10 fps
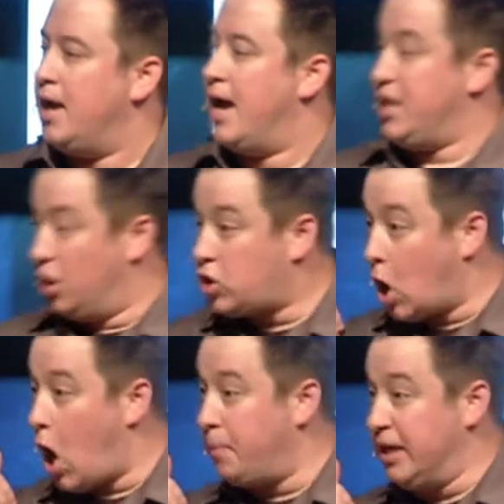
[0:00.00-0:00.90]
and then he'll
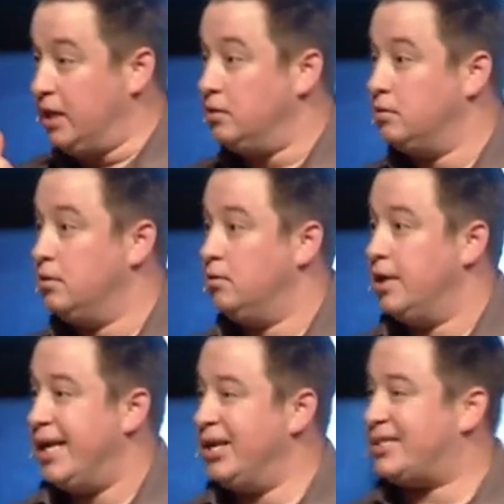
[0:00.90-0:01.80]
call me.
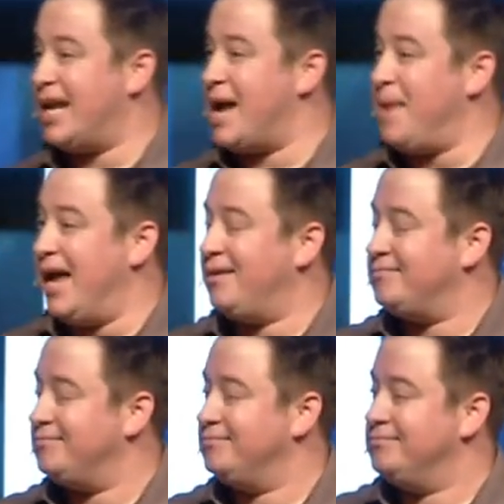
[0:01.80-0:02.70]
He'll say, hey man,
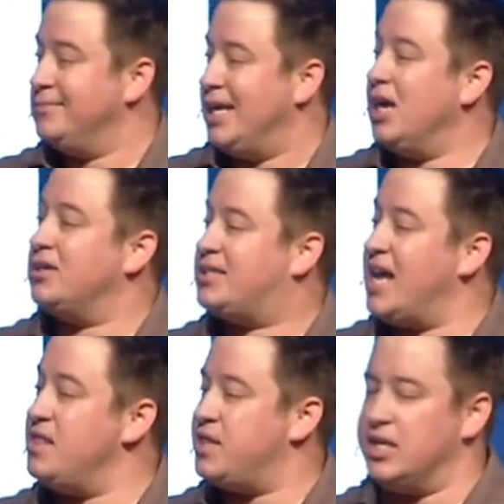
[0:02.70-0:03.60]
here are
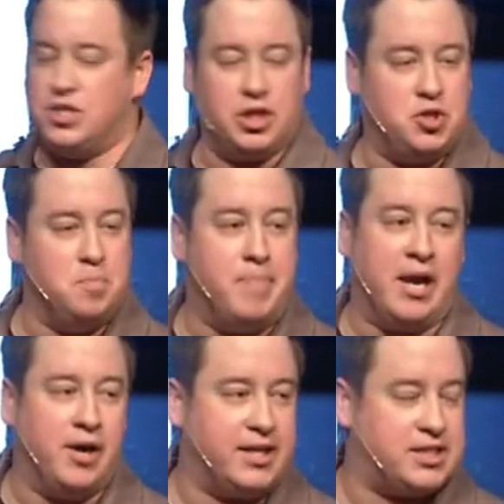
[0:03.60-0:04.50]
ten things you could do
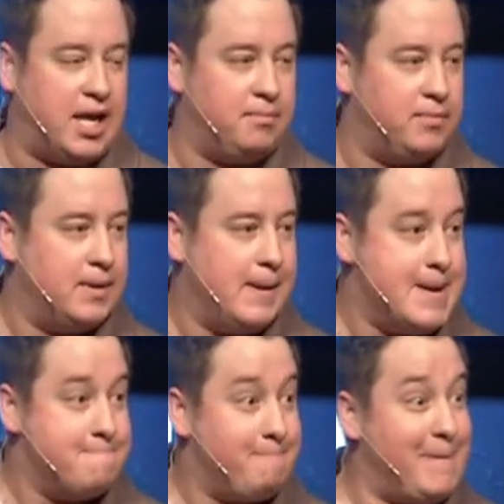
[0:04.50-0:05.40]
better next time.
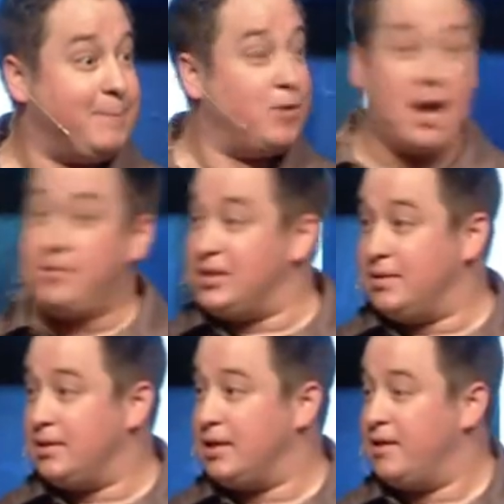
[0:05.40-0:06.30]
I'm like, I feel
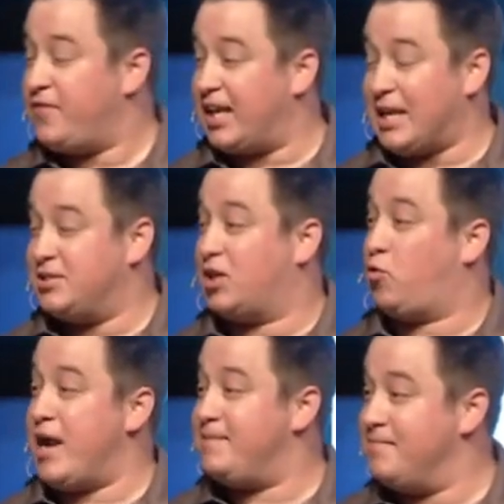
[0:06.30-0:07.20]
like that was a
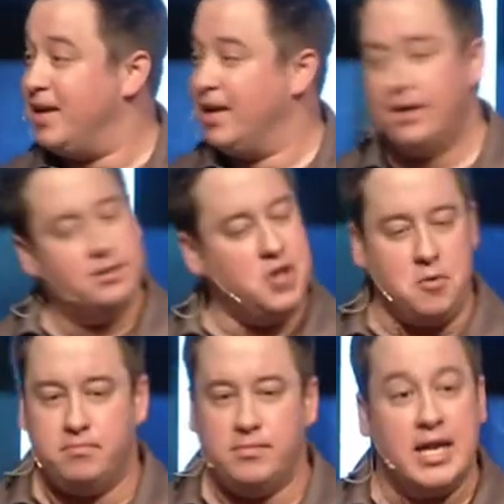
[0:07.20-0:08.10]
great.
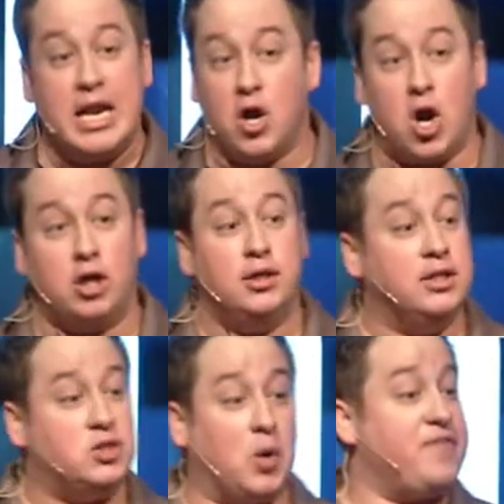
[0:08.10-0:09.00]
Nope. Here are
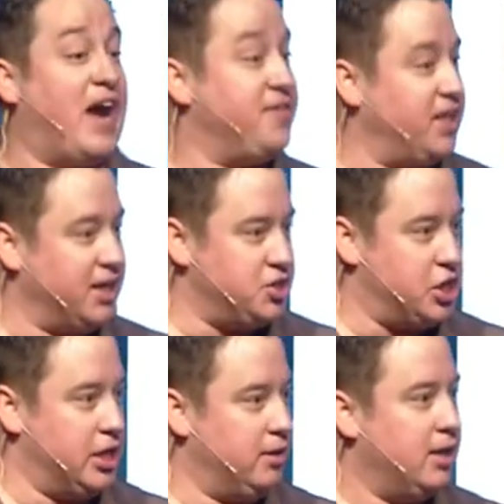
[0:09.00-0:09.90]
twenty-five things you
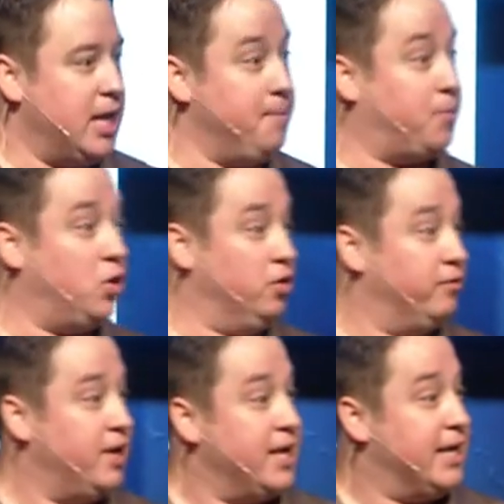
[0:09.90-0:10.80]
can improve.
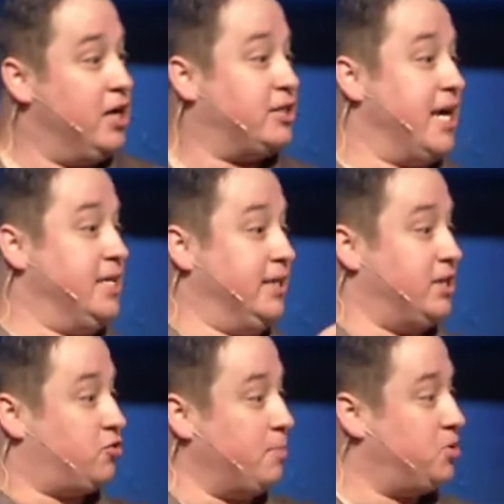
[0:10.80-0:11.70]
Here's how you did this
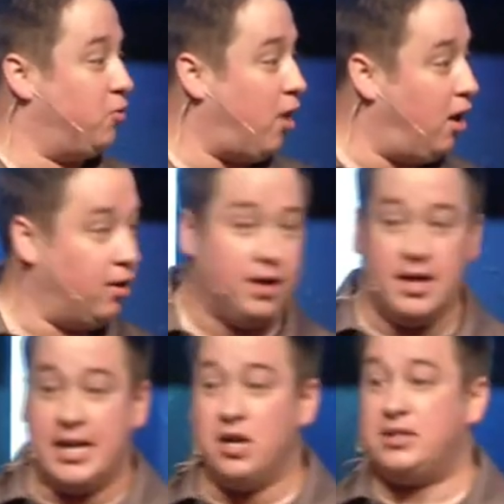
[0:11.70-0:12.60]
scripture wrong.
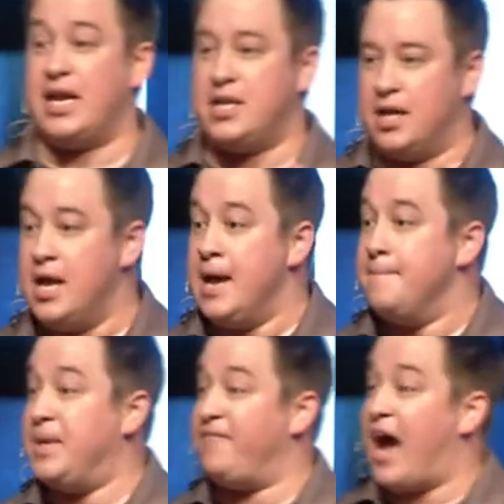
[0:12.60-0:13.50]
Here's how you did.
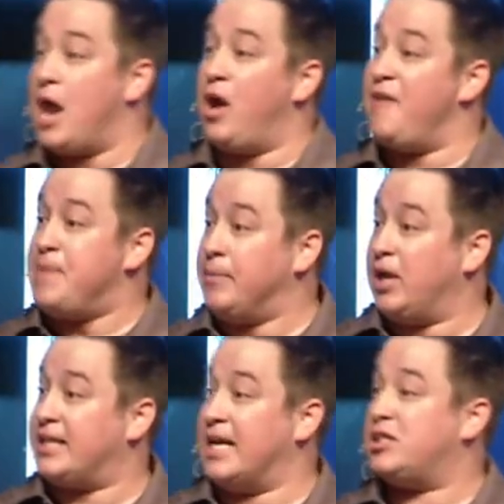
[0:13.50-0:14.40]
But if I don't have people
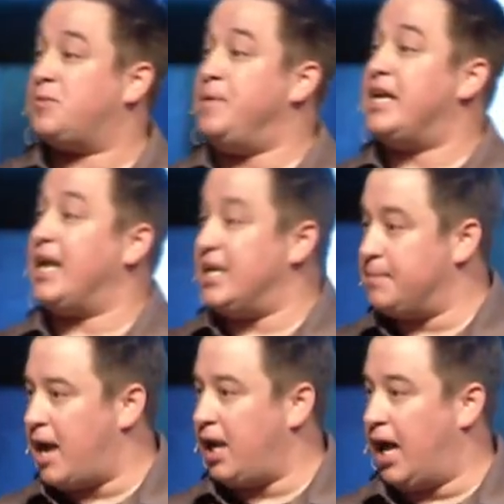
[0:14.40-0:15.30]
like that speaking into
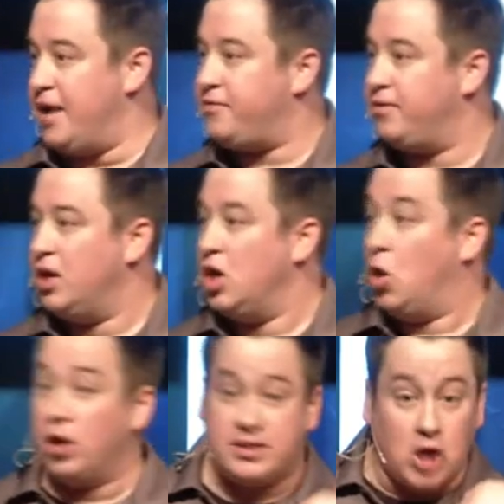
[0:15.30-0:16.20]
my life
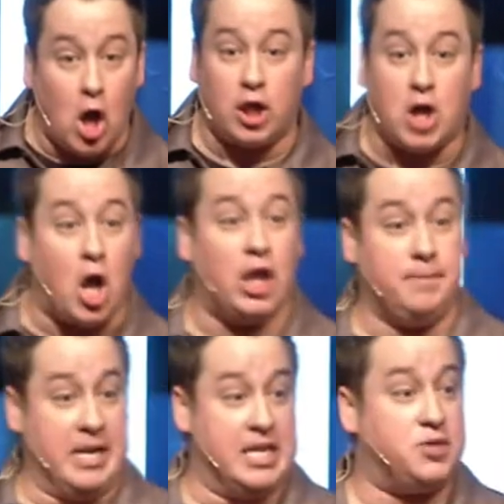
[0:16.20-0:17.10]
or ta- calling
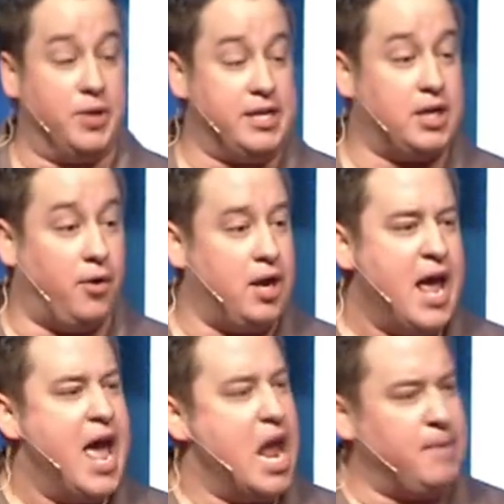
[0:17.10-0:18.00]
me each week going,
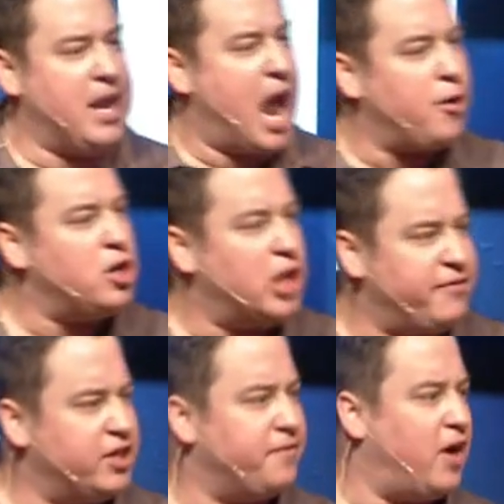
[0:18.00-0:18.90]
hey man, how are you
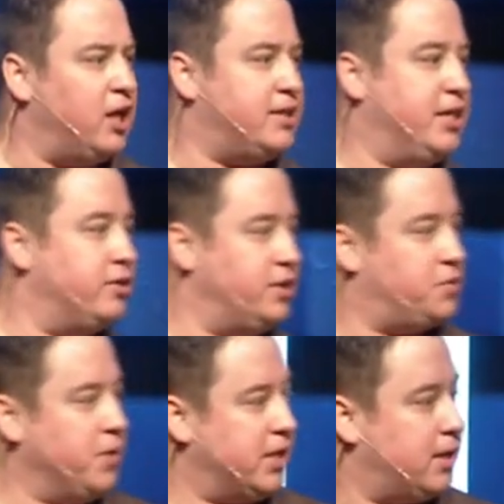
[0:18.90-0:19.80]
loving your volunteers this
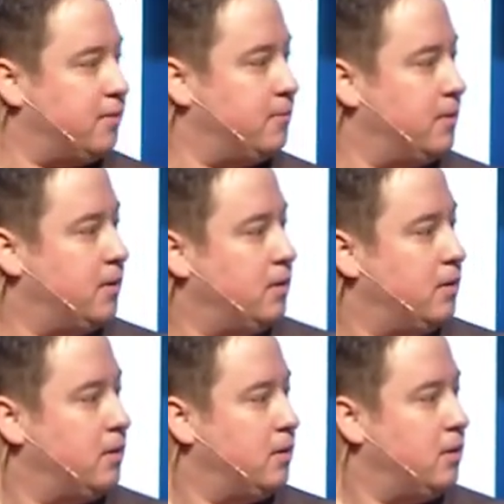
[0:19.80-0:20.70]
week?
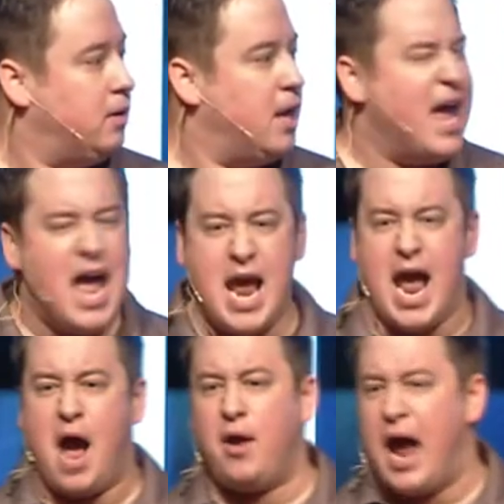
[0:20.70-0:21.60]
Hey,
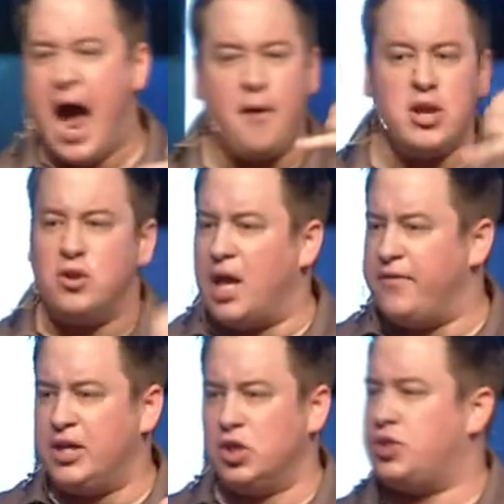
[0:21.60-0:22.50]
how, how are you
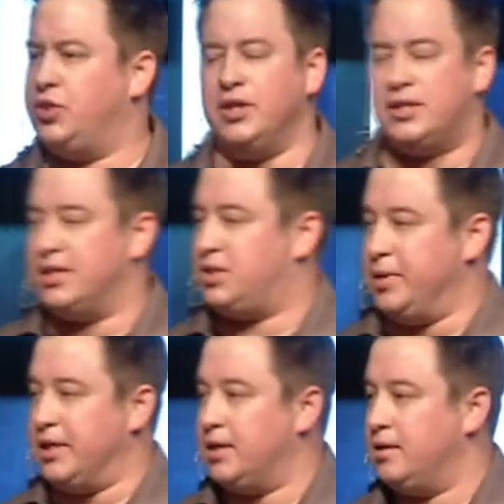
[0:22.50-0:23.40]
loving your students this
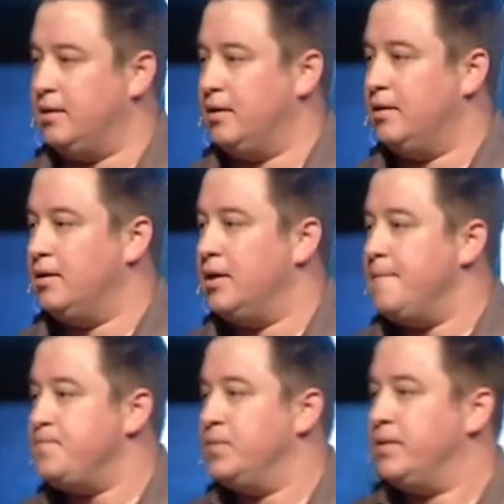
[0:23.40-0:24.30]
week?
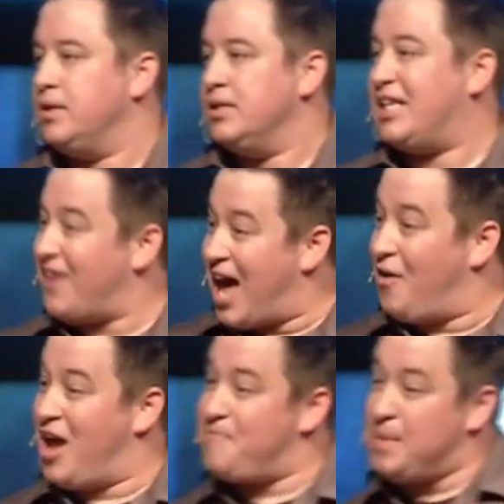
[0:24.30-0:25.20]
See, if I
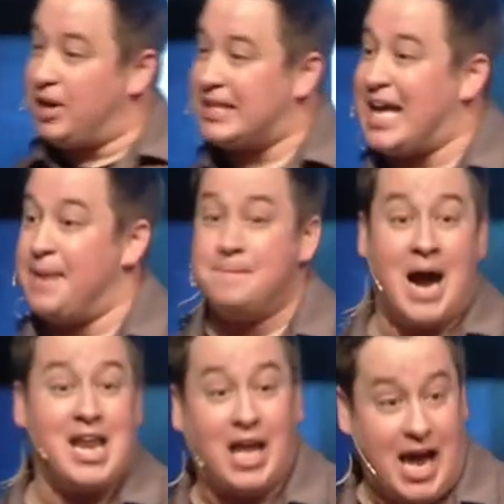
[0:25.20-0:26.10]
don't have people like that in
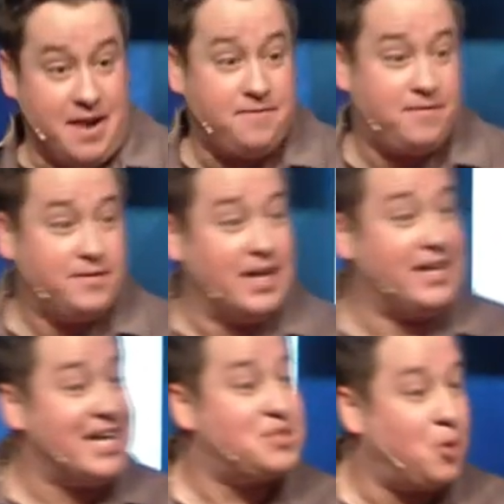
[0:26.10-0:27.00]
my life, then
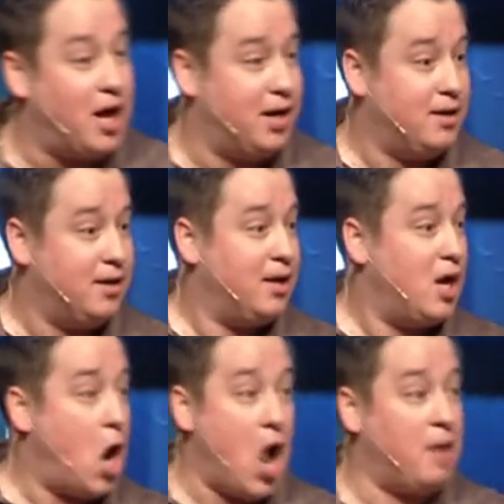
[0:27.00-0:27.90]
guess what?
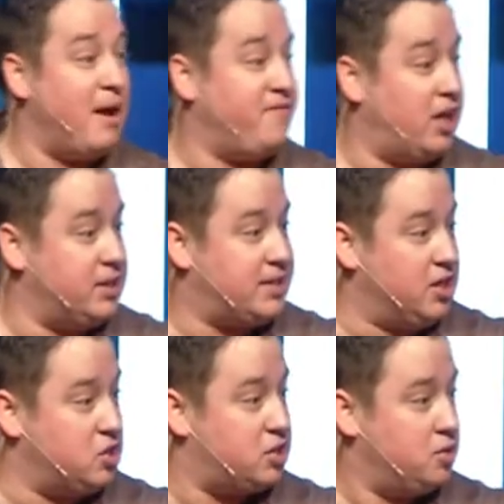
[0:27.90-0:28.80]
All of my
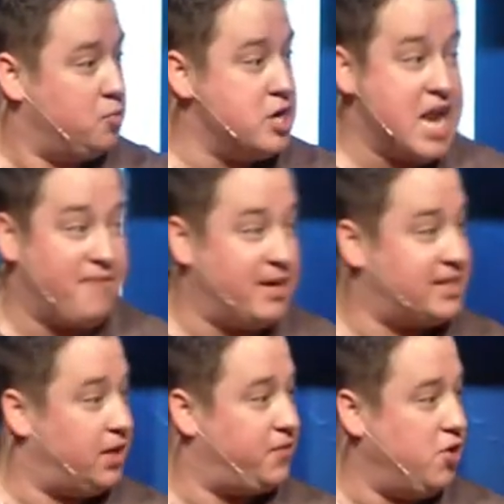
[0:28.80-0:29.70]
volunteers wouldn't have my
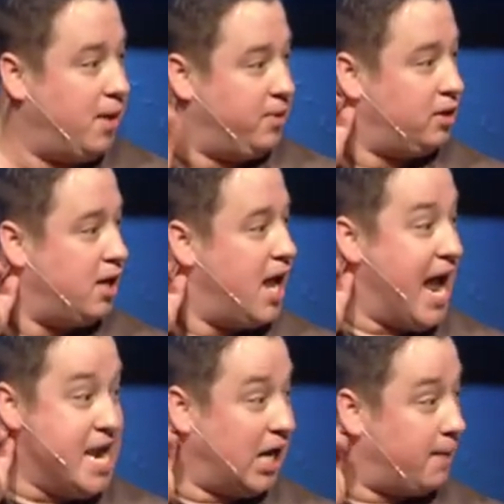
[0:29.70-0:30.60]
cell phone number
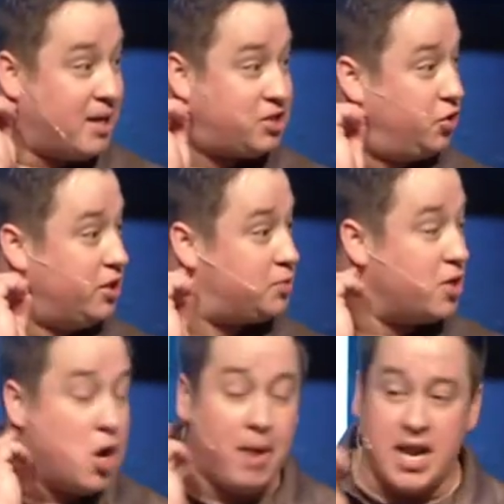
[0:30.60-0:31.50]
and none of my students would
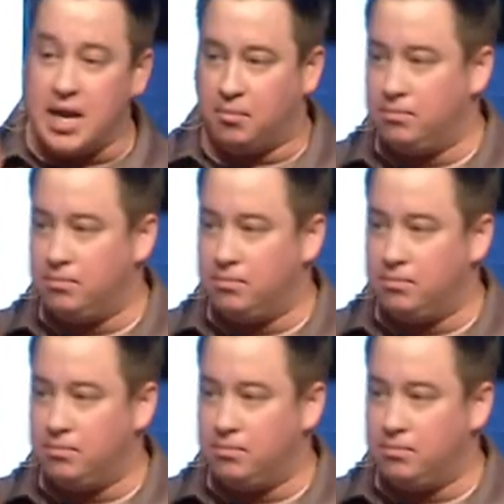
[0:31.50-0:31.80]
know my name.